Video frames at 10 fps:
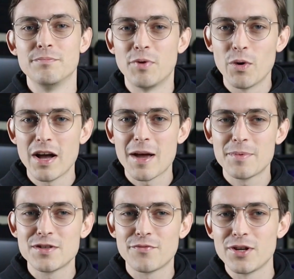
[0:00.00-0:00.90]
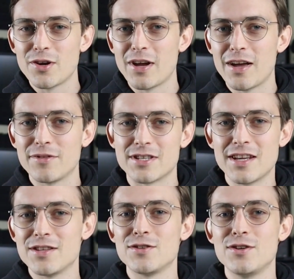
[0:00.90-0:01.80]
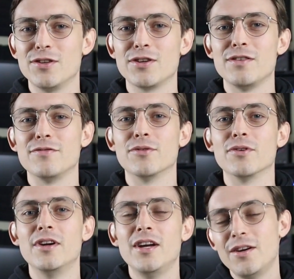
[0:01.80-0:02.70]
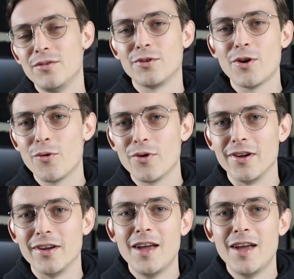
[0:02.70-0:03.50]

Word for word: But what happens if we don't have the sensor you're looking for? Well, don't worry.